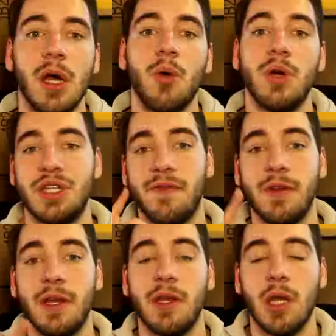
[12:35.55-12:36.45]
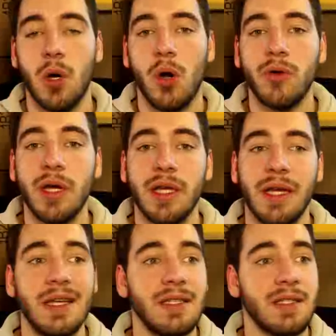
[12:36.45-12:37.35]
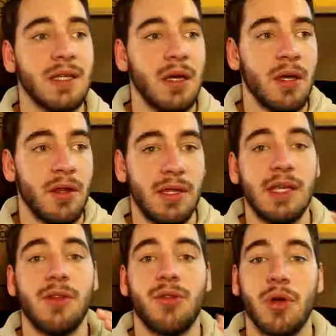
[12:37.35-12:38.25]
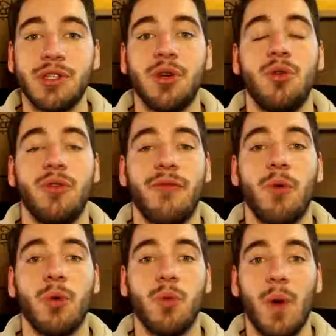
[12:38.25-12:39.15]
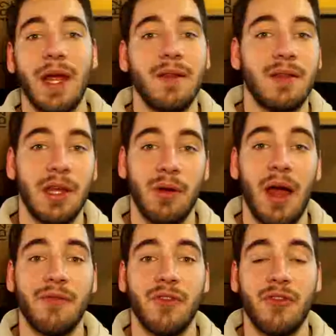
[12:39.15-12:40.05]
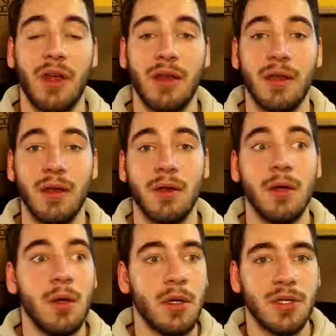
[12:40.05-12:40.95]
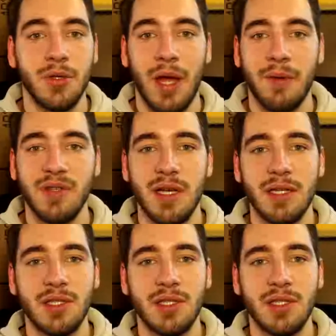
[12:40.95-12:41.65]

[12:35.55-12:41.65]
which, if you didn't know already, is the threshold for weight that you have to send in to Amazon.